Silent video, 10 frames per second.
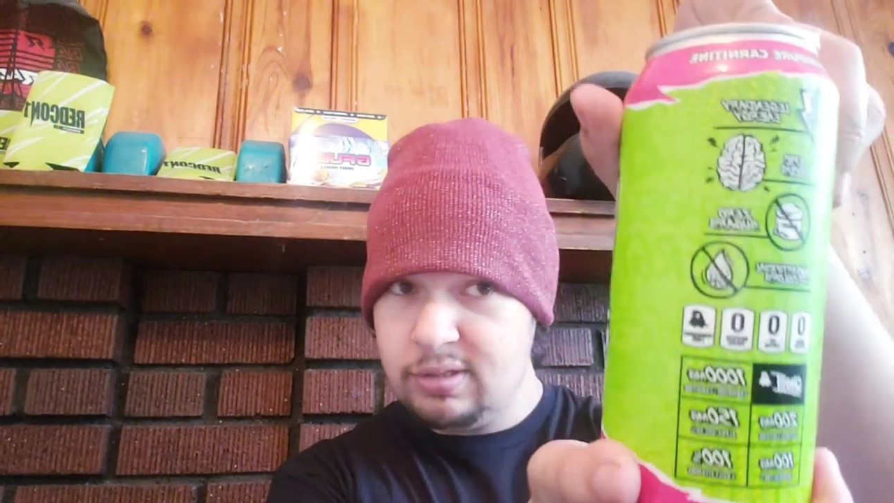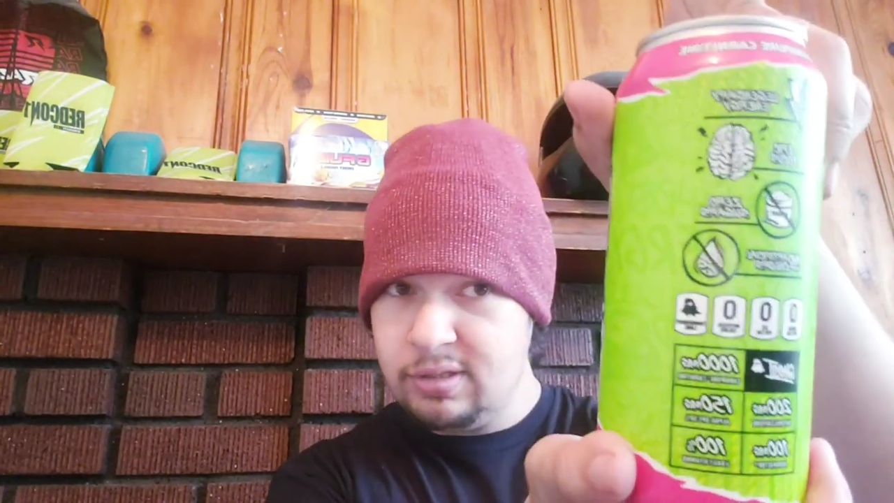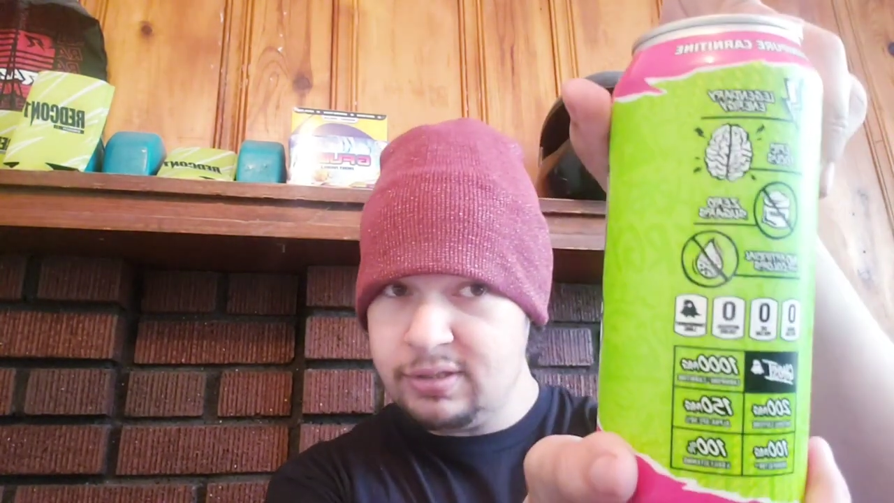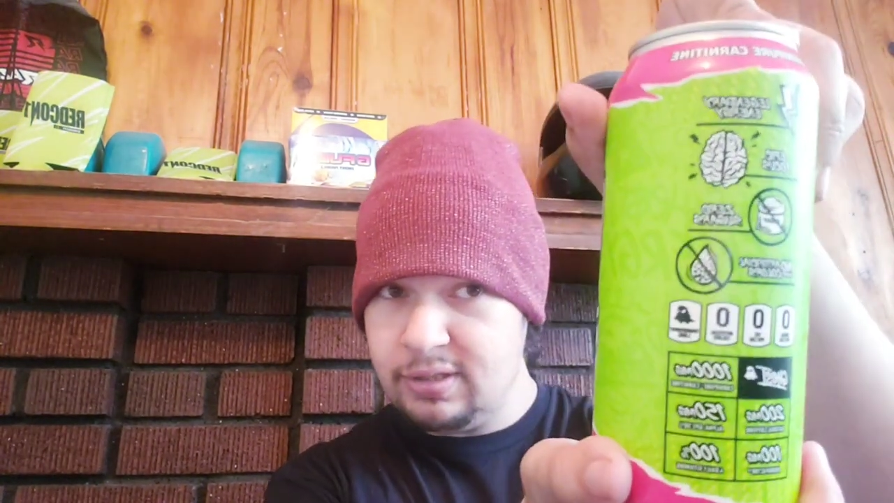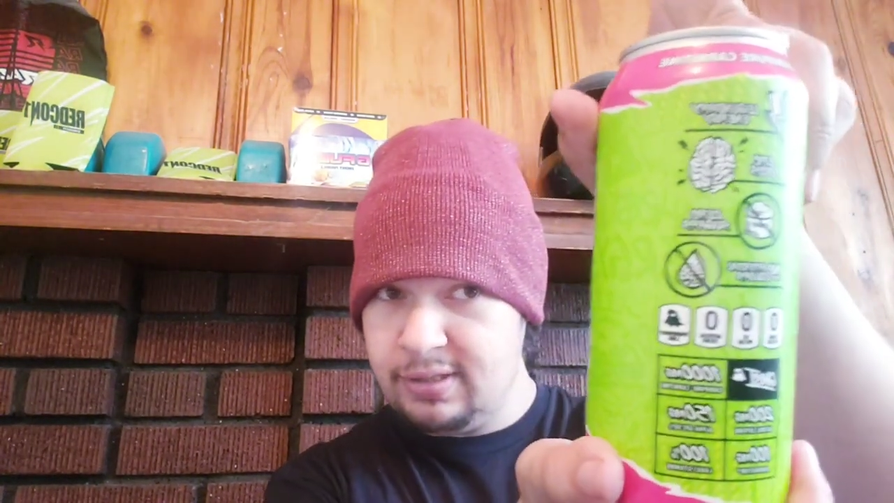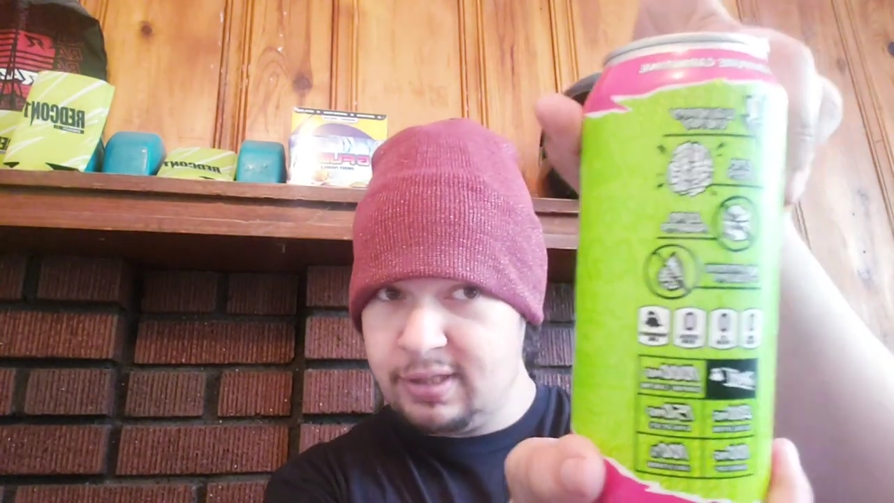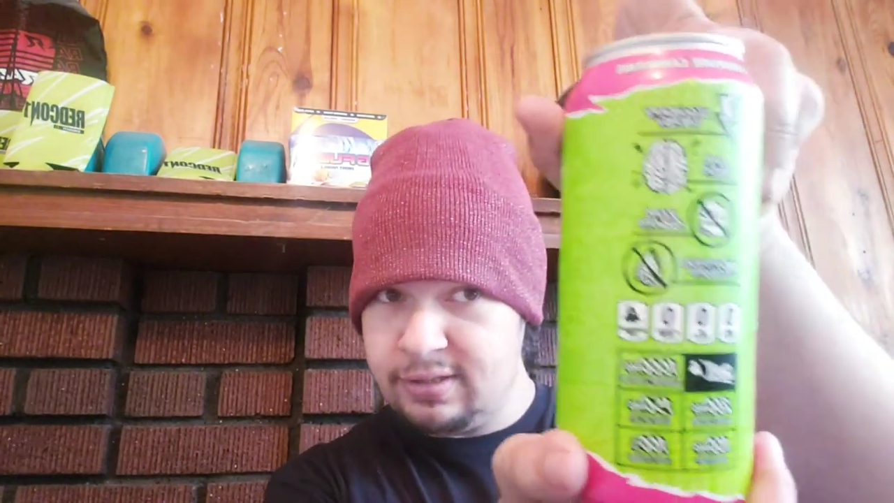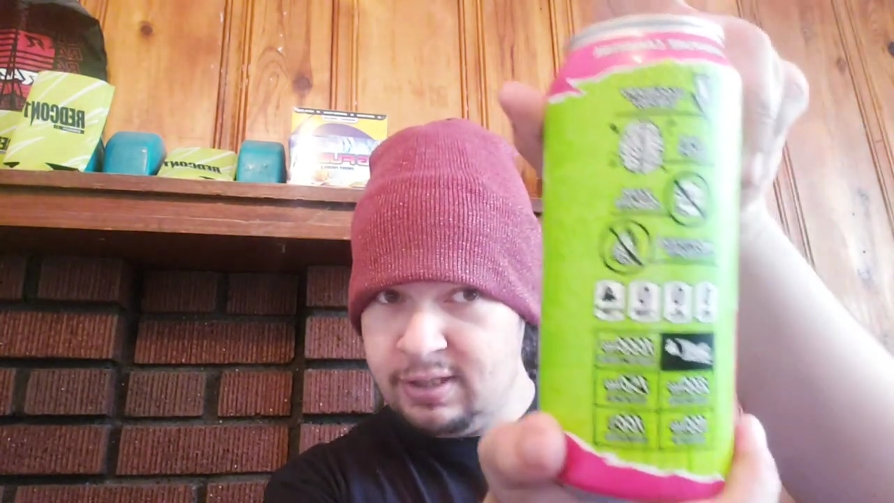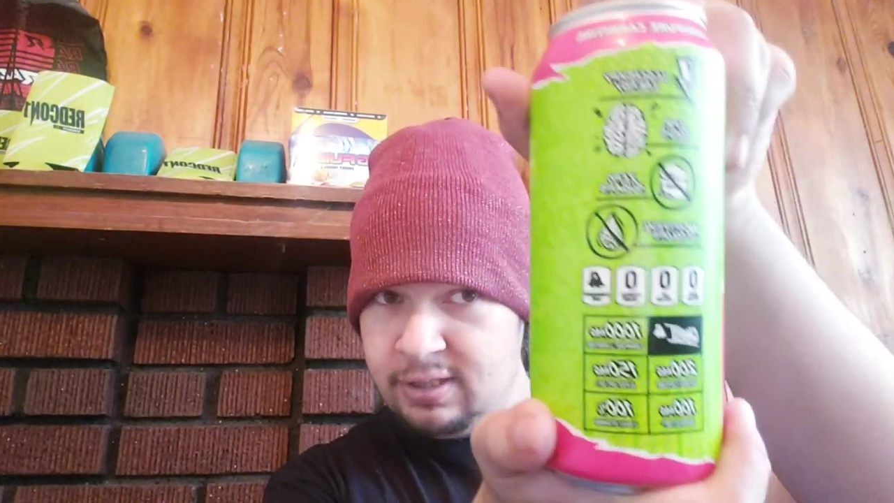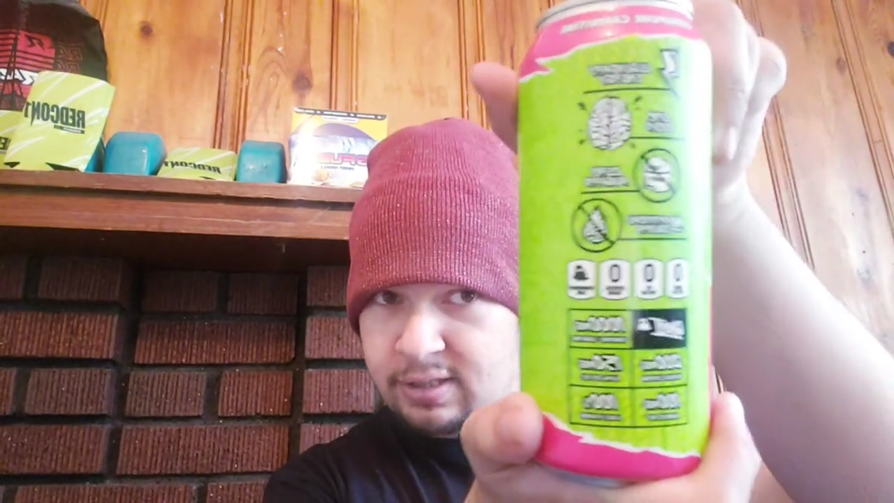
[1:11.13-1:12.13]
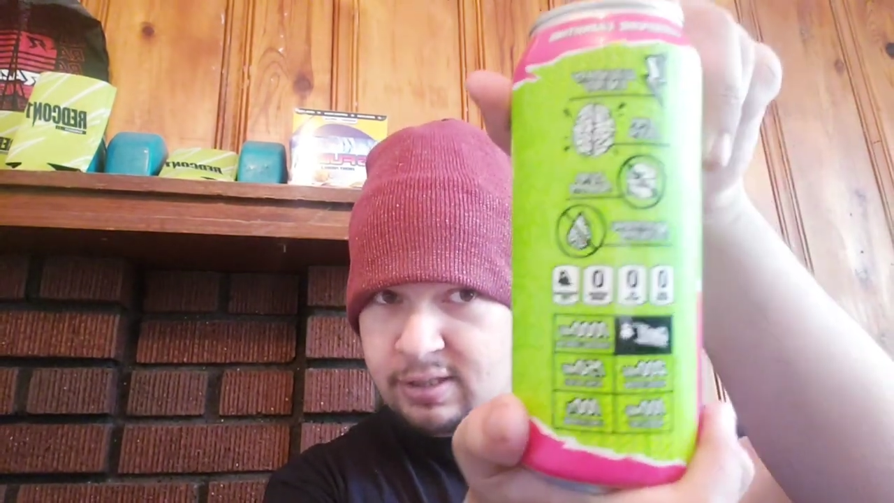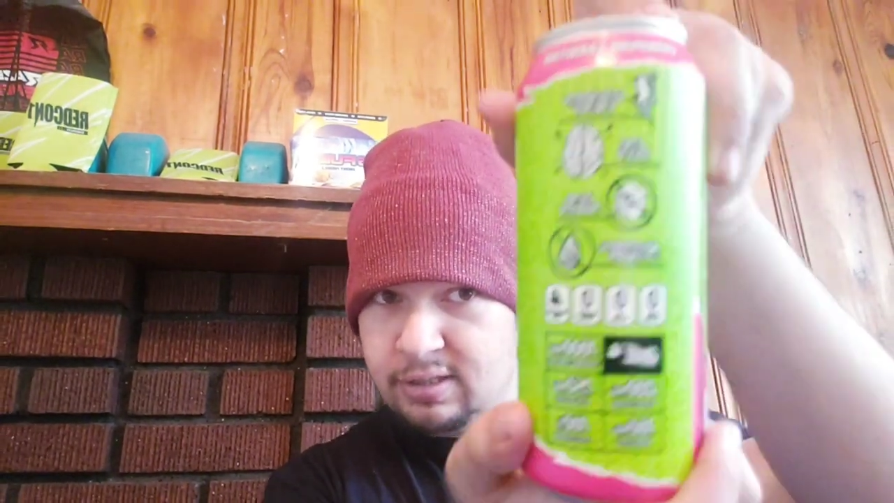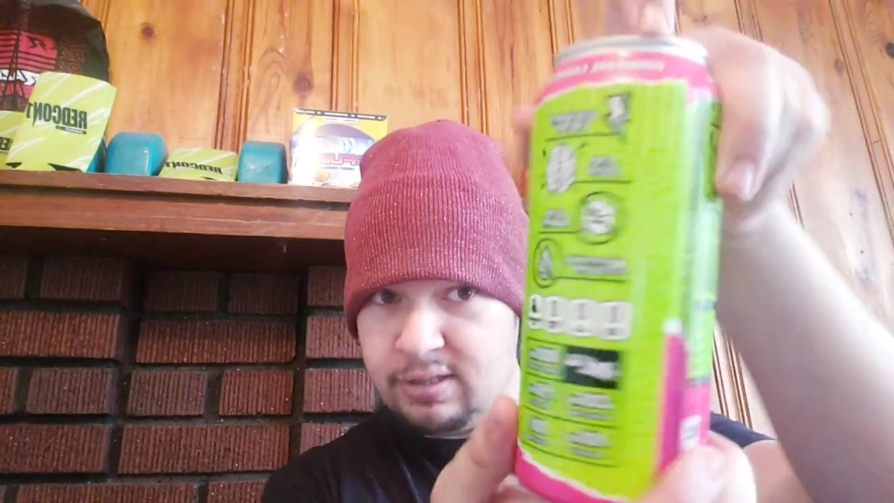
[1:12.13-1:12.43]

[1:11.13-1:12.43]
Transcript: Here's a look at the